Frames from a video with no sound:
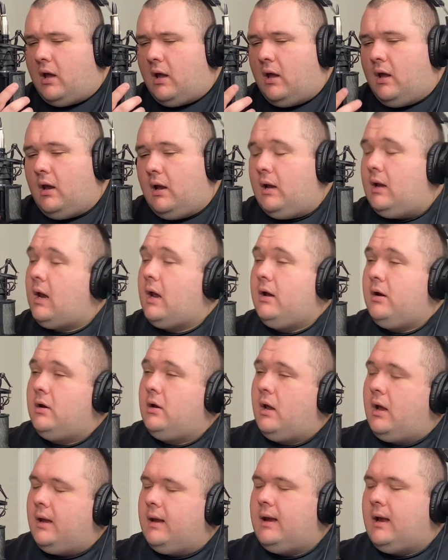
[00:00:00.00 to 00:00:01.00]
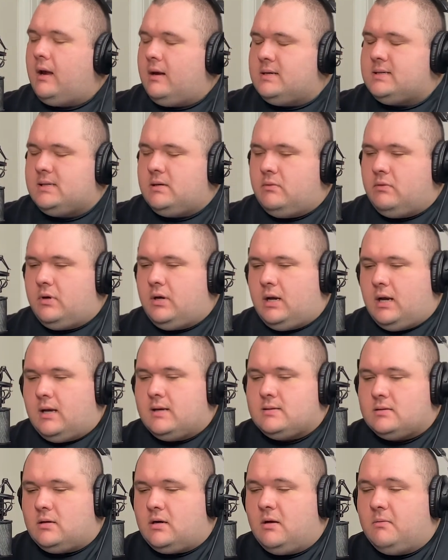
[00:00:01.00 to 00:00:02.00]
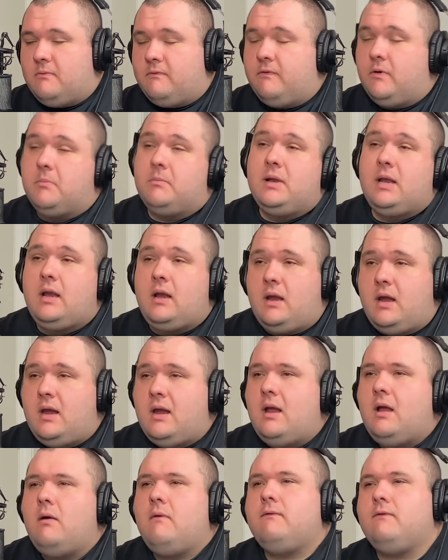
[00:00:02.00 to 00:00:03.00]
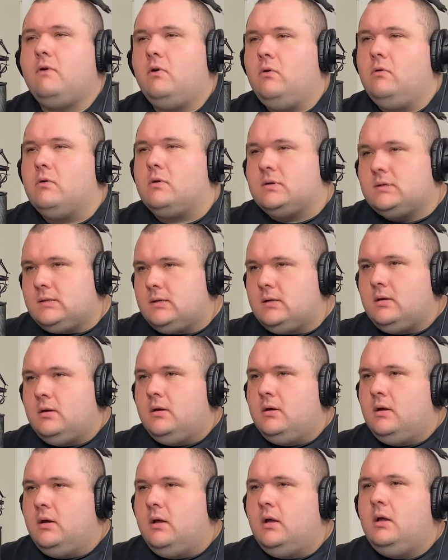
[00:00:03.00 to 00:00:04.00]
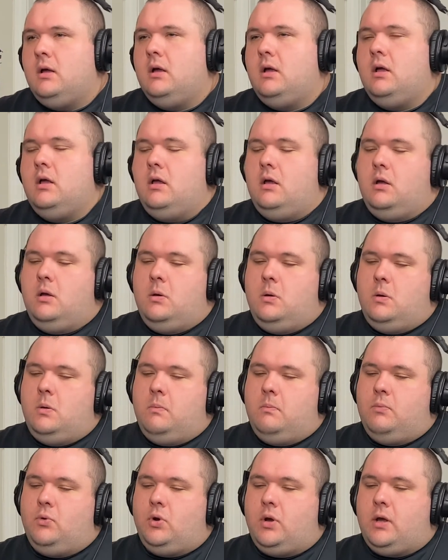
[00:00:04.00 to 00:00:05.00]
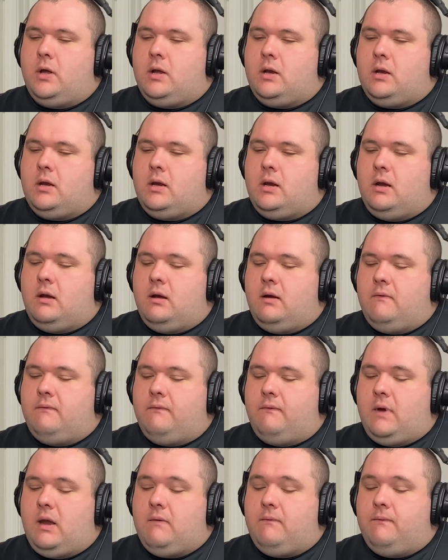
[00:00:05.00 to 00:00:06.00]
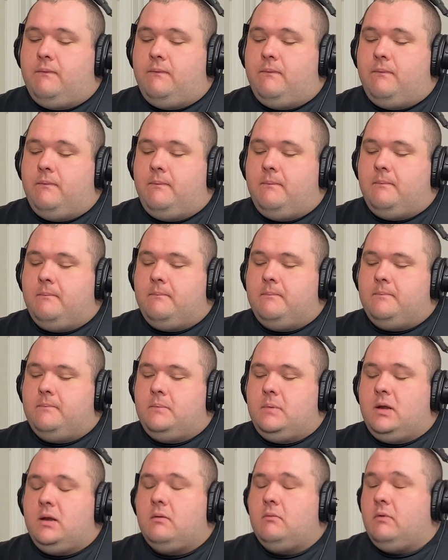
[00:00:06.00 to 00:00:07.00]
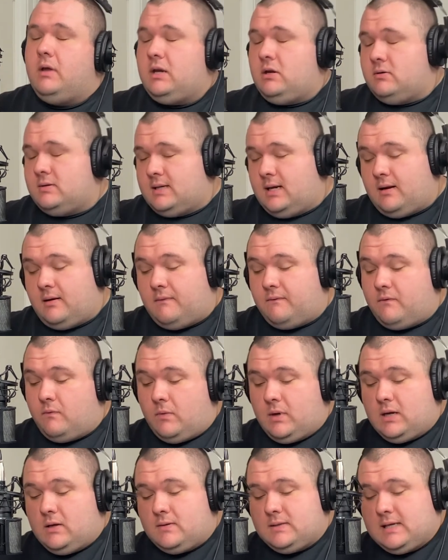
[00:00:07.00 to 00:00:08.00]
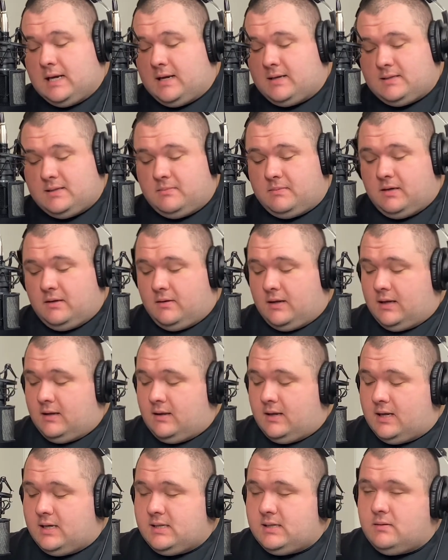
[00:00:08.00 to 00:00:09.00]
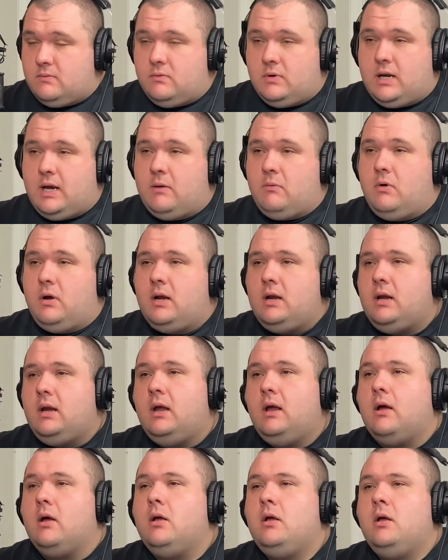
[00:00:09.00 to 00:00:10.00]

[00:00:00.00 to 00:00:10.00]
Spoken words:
And I see where you guys are coming from. Of course. But if like you said, if Windows had something like this, would I want it? Yeah.